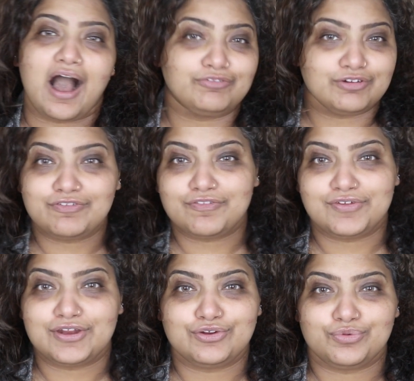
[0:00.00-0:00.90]
After
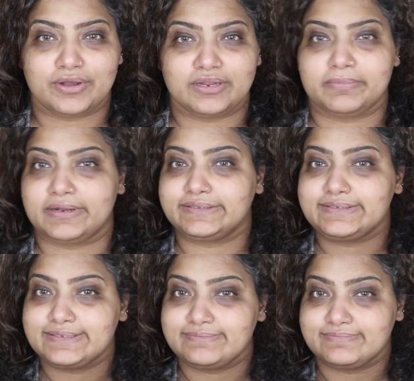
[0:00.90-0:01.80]
15 to 20
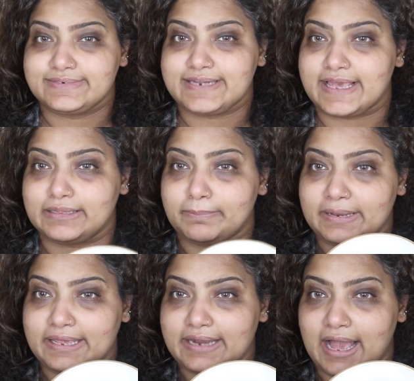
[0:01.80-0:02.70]
minutes, take the
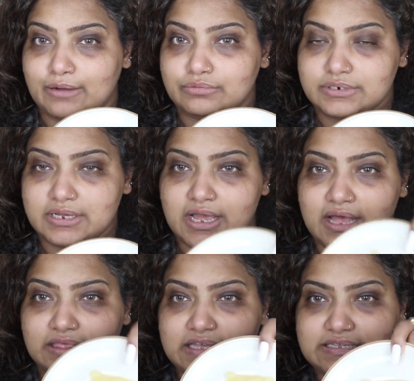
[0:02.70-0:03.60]
plate out.
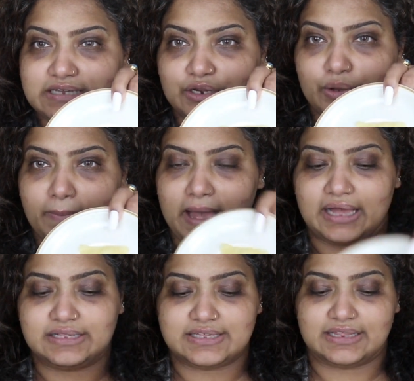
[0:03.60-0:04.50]
These are your
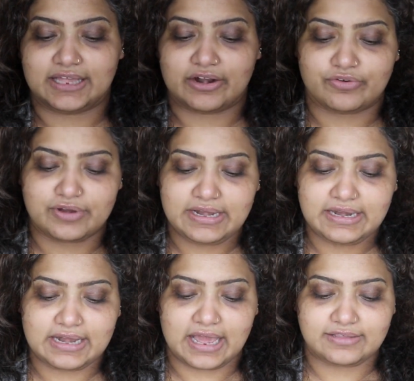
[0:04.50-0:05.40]
pads and they're
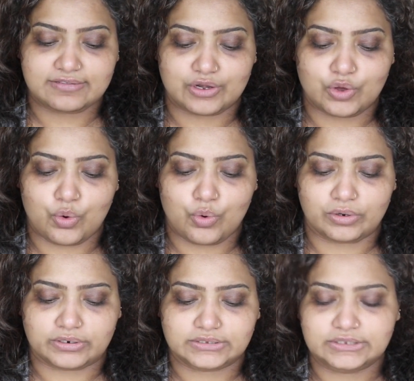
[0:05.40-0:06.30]
really nice and
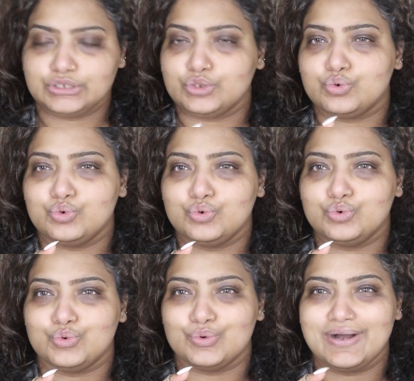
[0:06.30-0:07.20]
cold.
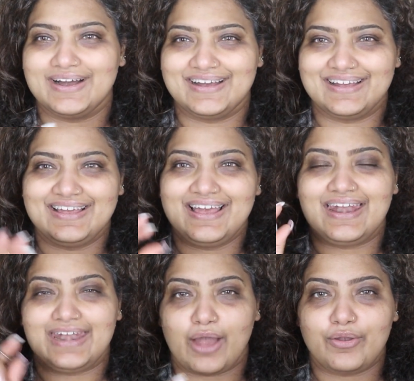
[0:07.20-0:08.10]
Ooh.
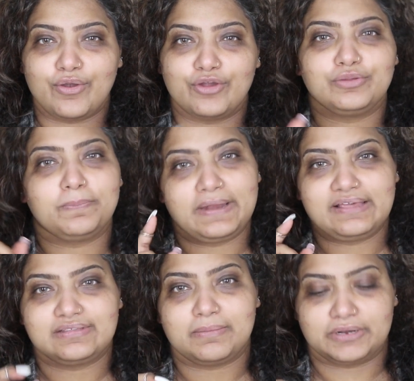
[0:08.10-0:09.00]
Now you're going to
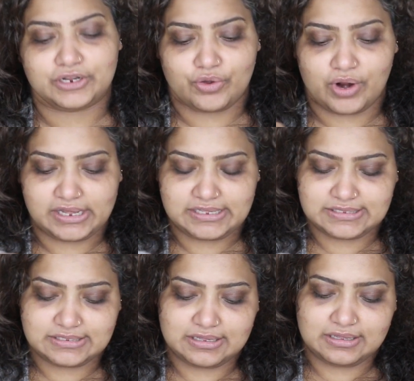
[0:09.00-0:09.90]
place them under your
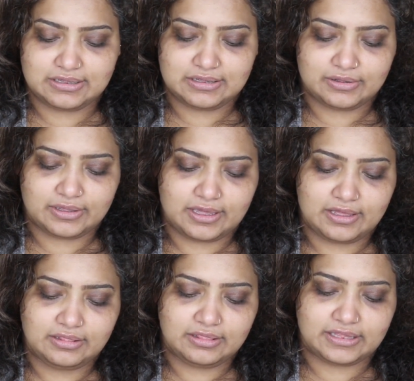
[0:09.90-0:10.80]
eyes.
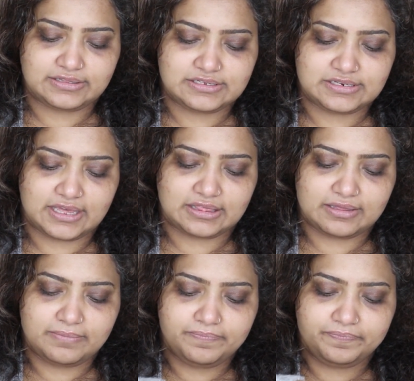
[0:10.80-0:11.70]
Okay, let's take
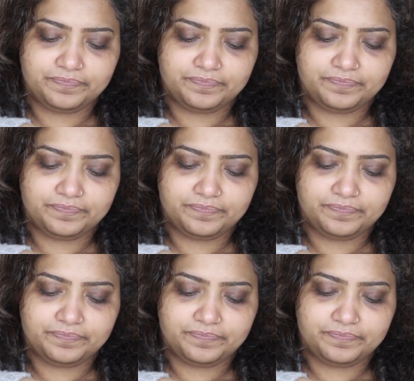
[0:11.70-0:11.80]
them.